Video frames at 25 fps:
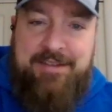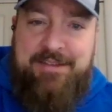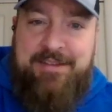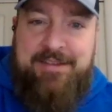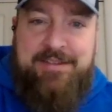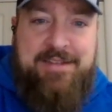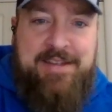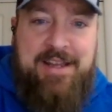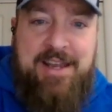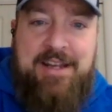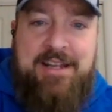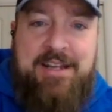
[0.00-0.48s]
the
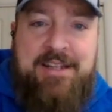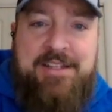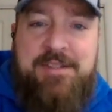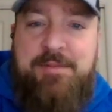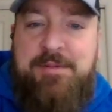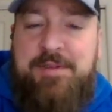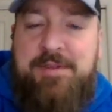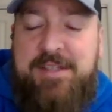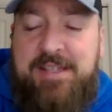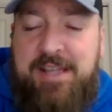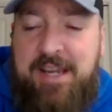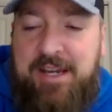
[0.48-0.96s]
tennis
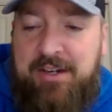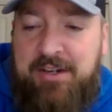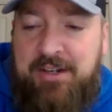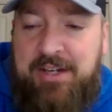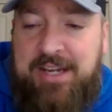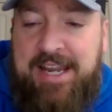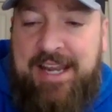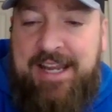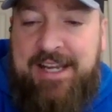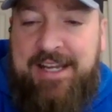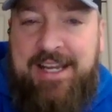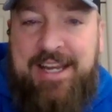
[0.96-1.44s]
was
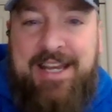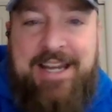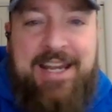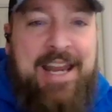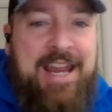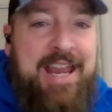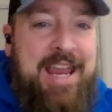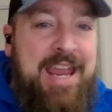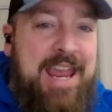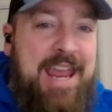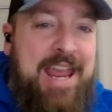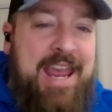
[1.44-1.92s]
segregated
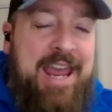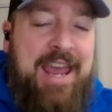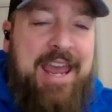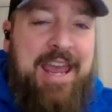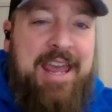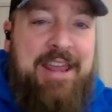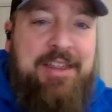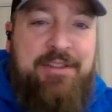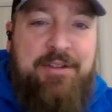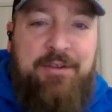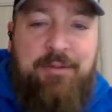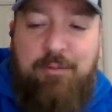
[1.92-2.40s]

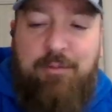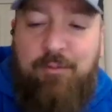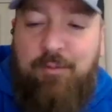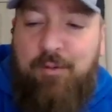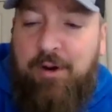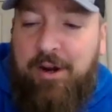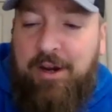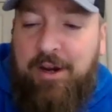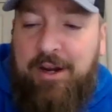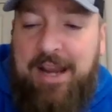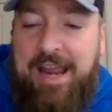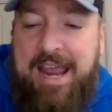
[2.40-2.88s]
and there
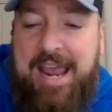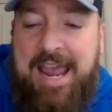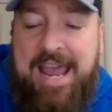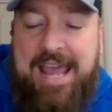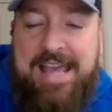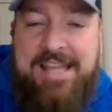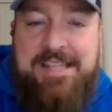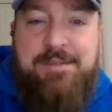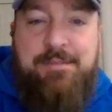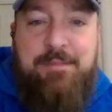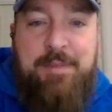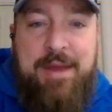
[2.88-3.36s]
weren't
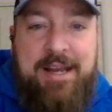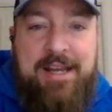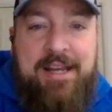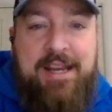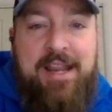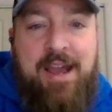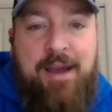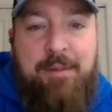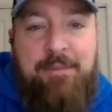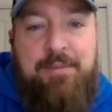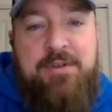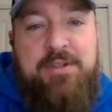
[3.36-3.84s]
as
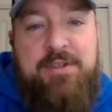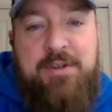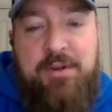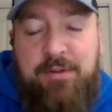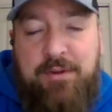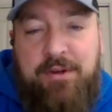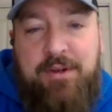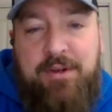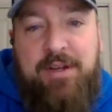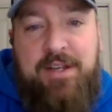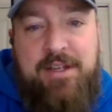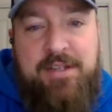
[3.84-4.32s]
many
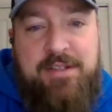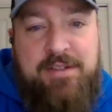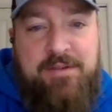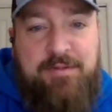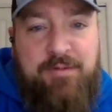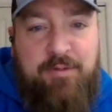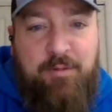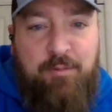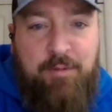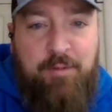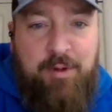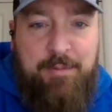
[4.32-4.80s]
opportunities
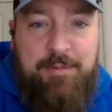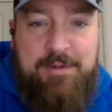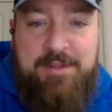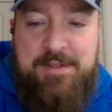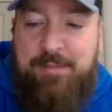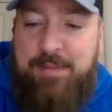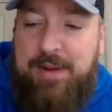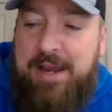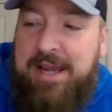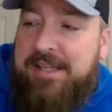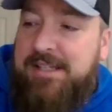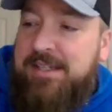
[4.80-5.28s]
for women's
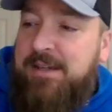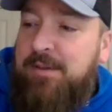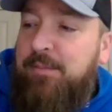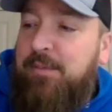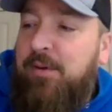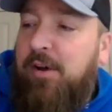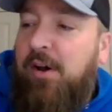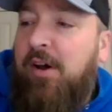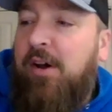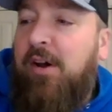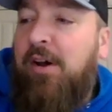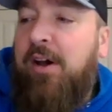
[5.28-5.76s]

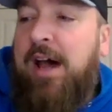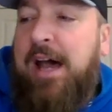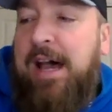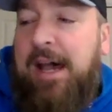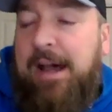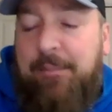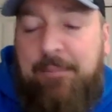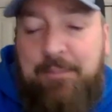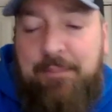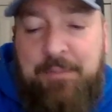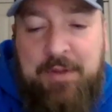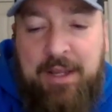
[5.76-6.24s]
basketball
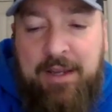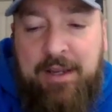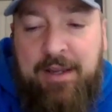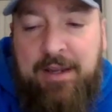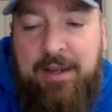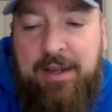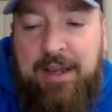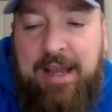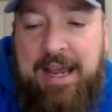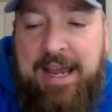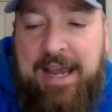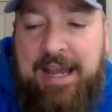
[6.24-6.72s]

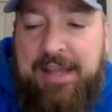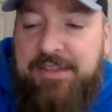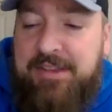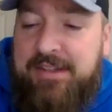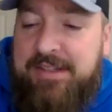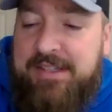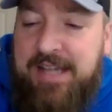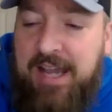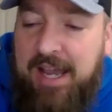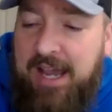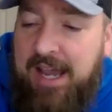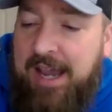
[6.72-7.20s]
at the
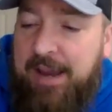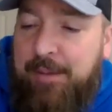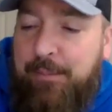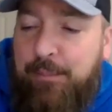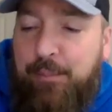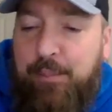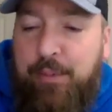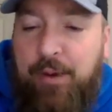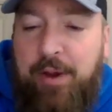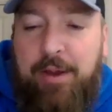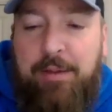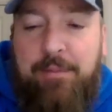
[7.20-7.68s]

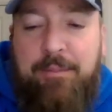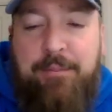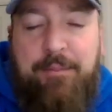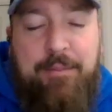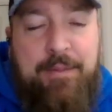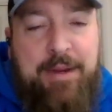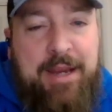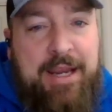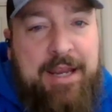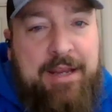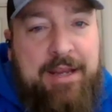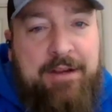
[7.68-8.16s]
time. But
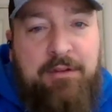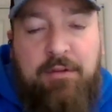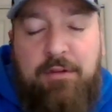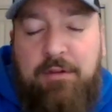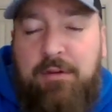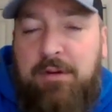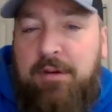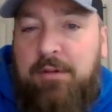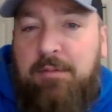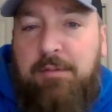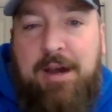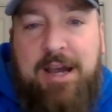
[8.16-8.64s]
man,
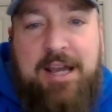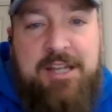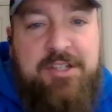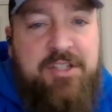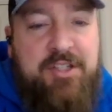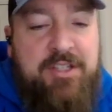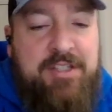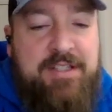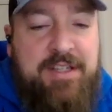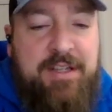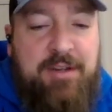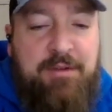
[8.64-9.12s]
Ora
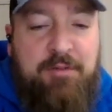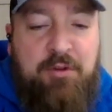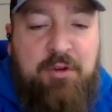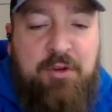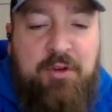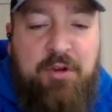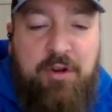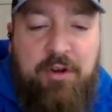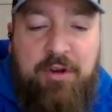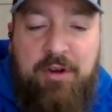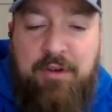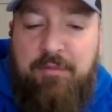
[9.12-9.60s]
Washington
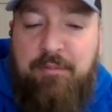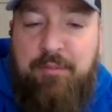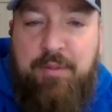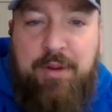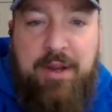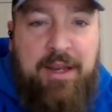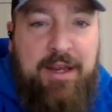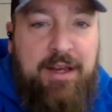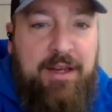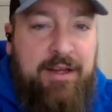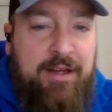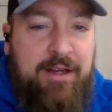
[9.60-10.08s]
could have
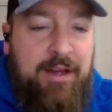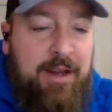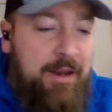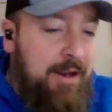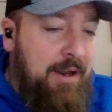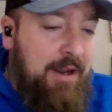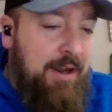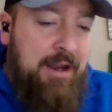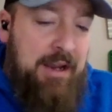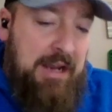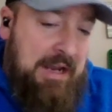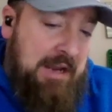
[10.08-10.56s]
been,
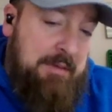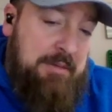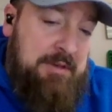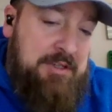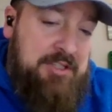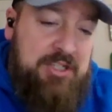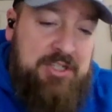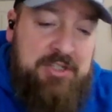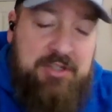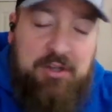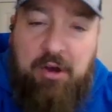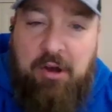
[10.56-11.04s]
I mean,
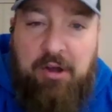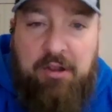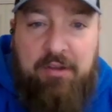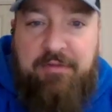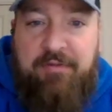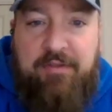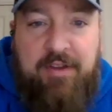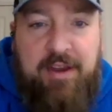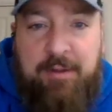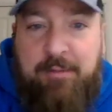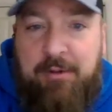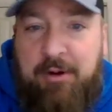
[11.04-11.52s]
she's a Hall of
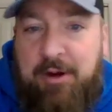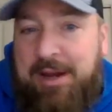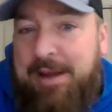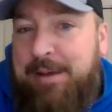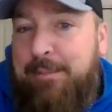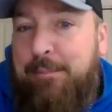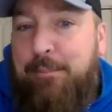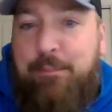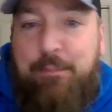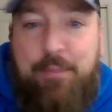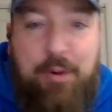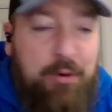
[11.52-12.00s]
Famer
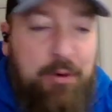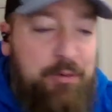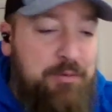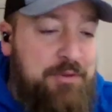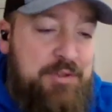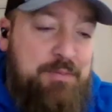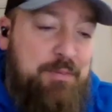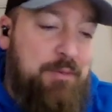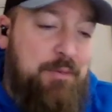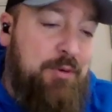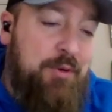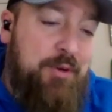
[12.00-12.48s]
in both
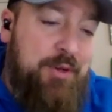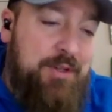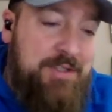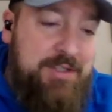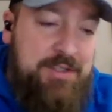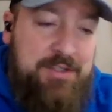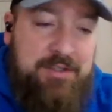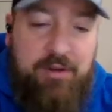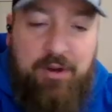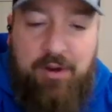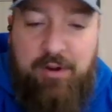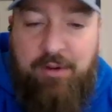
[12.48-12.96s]
sports.
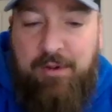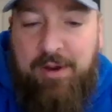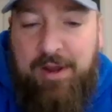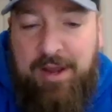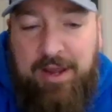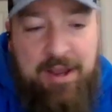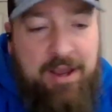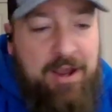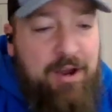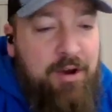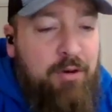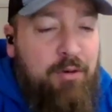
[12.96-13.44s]
So,
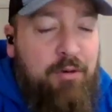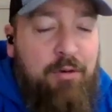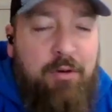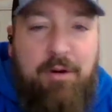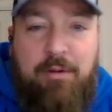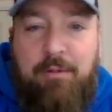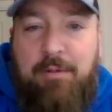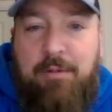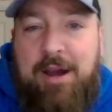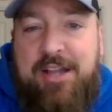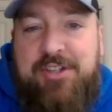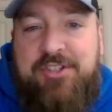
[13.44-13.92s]

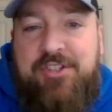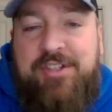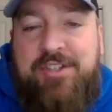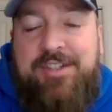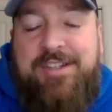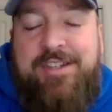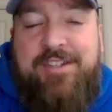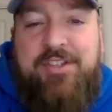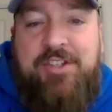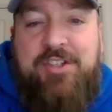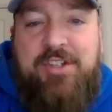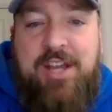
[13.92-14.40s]
Ora
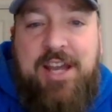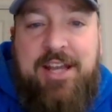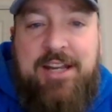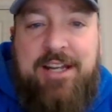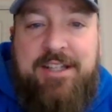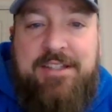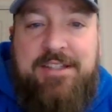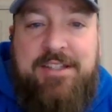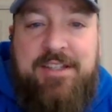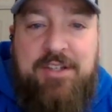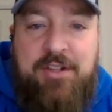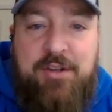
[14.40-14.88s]
Washington, shout
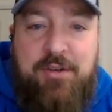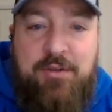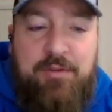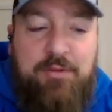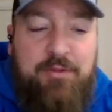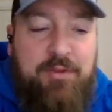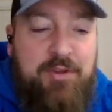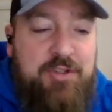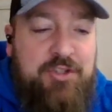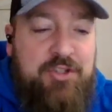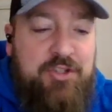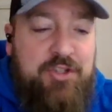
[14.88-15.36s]
out to
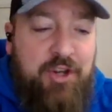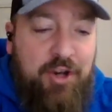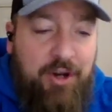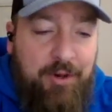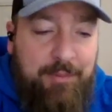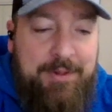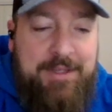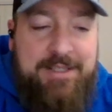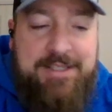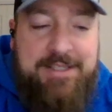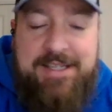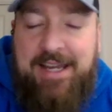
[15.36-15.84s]
you, the
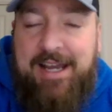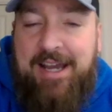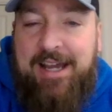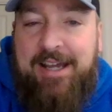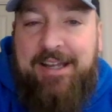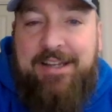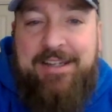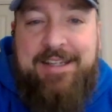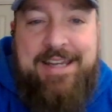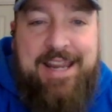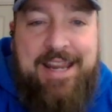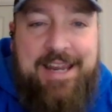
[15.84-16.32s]

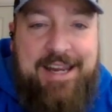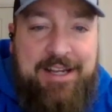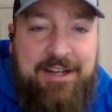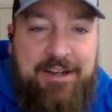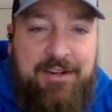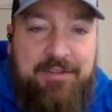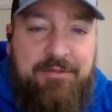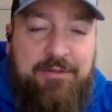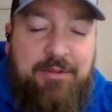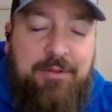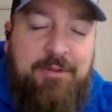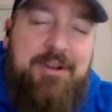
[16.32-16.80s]
Germantown
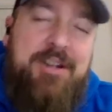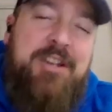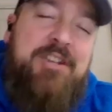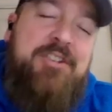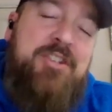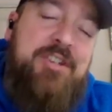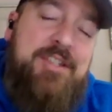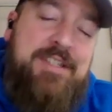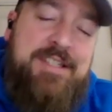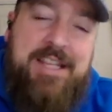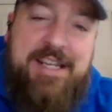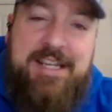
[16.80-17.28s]
native, or I
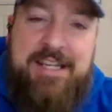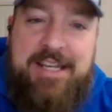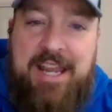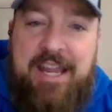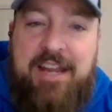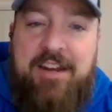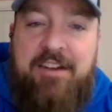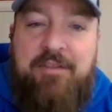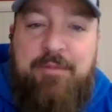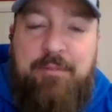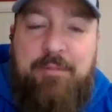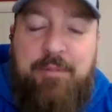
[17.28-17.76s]
shouldn't say
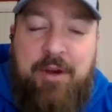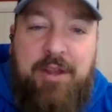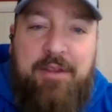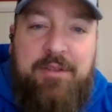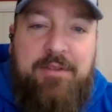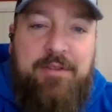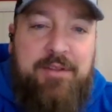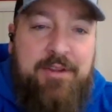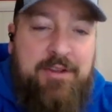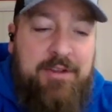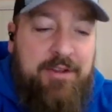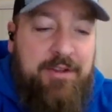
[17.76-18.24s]
native,
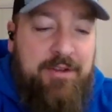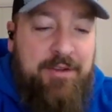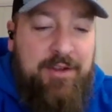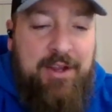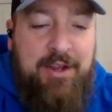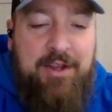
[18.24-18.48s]
but the